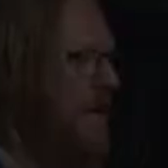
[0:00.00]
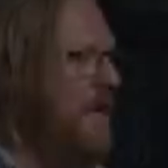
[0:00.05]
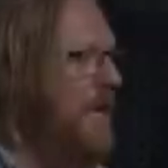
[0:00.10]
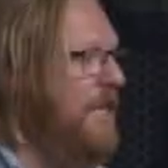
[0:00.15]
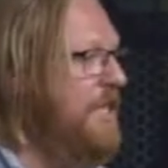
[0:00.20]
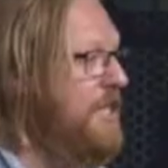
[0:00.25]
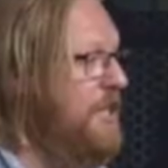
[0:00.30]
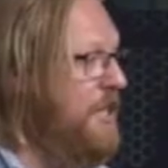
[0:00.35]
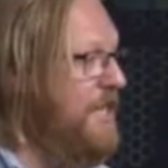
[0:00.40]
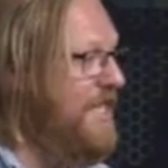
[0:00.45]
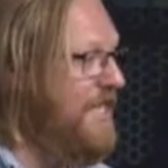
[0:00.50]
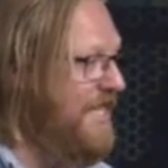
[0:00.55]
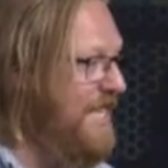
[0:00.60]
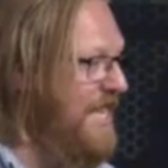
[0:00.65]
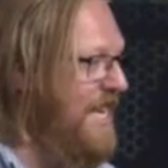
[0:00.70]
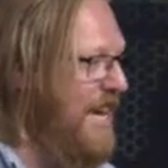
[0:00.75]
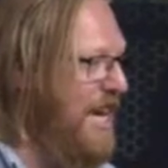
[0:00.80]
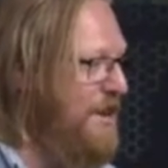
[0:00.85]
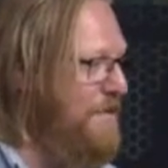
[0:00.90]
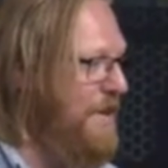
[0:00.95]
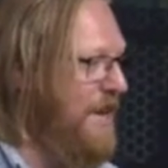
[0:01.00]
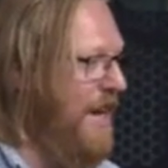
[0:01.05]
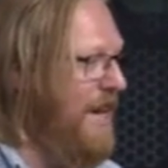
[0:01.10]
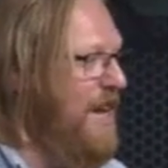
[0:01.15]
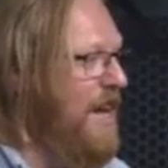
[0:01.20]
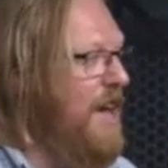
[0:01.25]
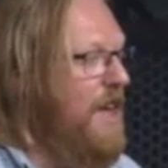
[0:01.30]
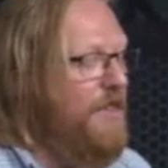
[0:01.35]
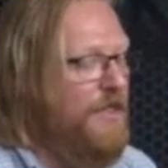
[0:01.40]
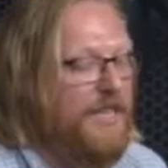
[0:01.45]
Is there a C API?
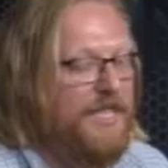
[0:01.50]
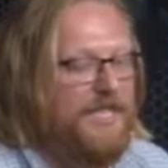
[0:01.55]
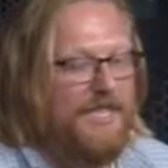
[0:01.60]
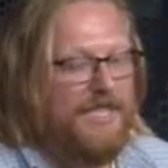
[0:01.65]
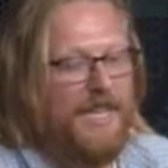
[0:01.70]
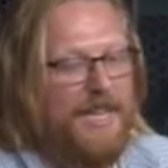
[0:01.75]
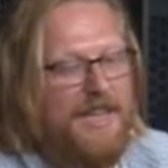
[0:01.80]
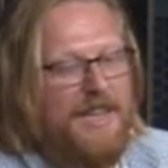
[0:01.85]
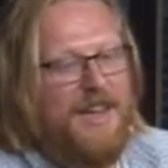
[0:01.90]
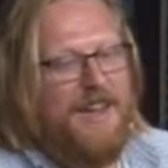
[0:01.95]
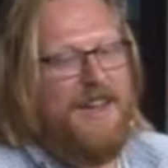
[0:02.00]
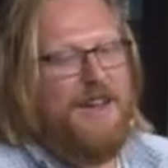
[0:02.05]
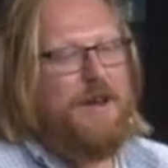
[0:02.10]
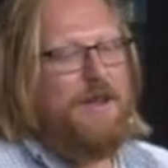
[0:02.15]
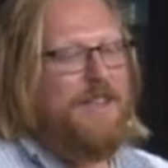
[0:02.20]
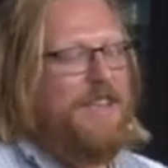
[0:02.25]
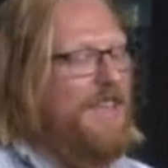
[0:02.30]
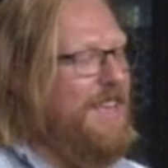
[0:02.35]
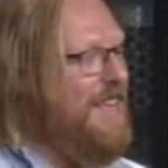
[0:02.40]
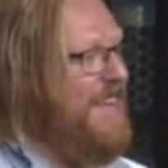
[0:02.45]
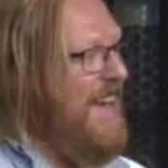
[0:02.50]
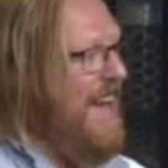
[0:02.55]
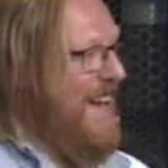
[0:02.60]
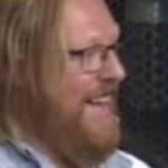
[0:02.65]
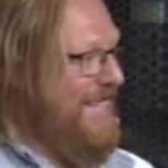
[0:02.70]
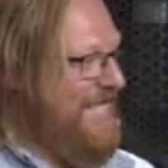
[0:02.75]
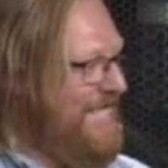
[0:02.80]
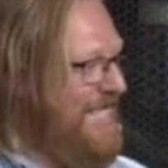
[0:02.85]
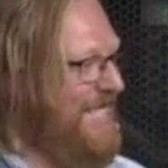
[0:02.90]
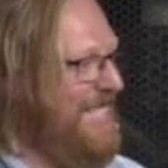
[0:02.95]

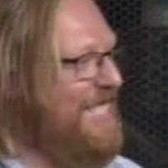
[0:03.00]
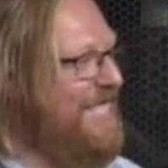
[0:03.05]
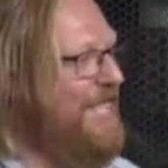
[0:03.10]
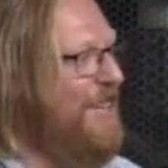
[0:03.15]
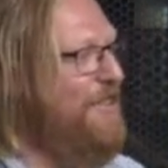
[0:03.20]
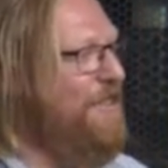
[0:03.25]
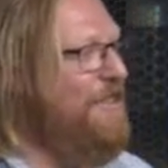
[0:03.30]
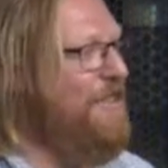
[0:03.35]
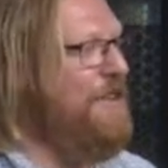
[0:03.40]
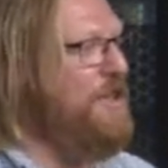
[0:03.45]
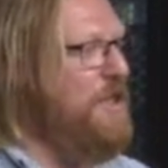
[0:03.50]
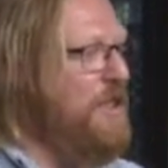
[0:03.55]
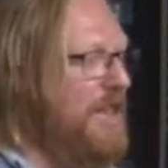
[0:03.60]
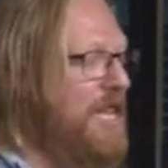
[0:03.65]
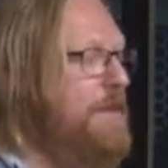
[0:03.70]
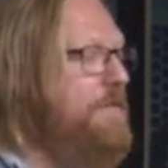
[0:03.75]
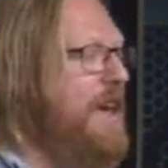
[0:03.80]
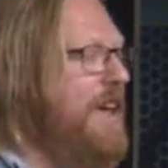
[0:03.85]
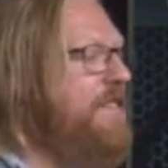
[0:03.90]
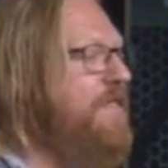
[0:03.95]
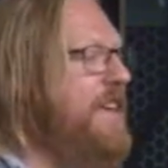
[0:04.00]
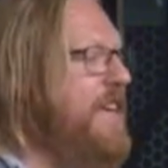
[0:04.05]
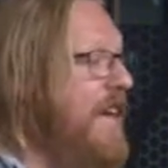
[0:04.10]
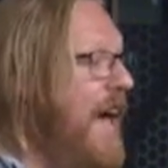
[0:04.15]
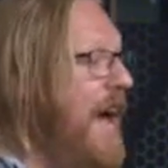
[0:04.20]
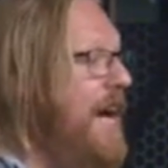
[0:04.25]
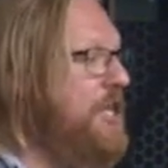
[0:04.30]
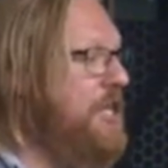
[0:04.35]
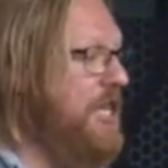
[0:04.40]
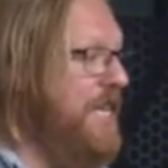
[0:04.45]
Yes. So libav
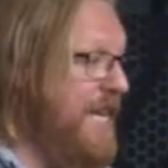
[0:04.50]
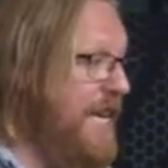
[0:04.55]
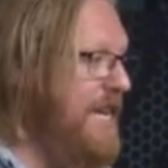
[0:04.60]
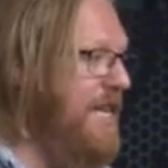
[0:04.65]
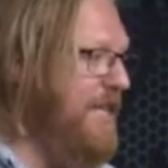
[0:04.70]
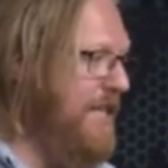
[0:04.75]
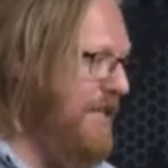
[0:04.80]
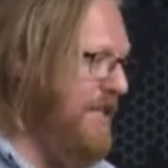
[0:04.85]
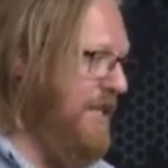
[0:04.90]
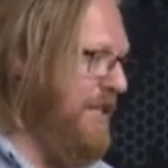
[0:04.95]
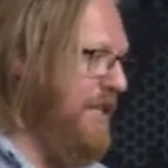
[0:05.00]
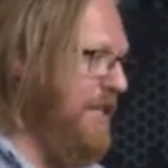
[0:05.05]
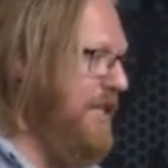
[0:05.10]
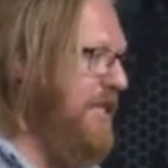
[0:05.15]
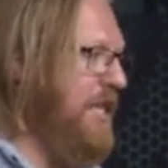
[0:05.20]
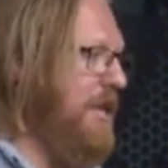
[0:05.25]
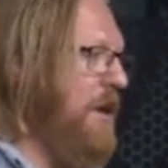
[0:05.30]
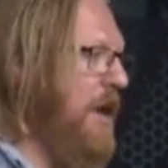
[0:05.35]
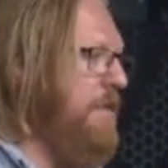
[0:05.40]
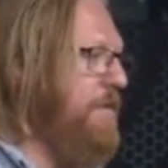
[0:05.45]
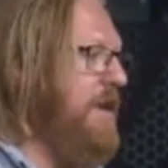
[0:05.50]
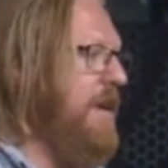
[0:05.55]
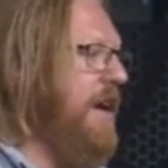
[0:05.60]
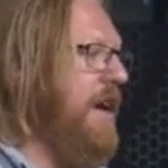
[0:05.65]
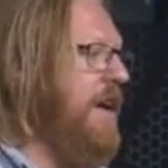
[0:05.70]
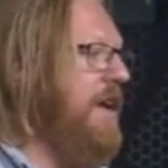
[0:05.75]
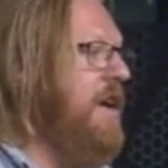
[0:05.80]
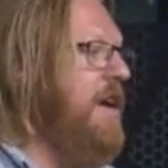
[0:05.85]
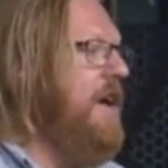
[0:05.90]
actually is a C API.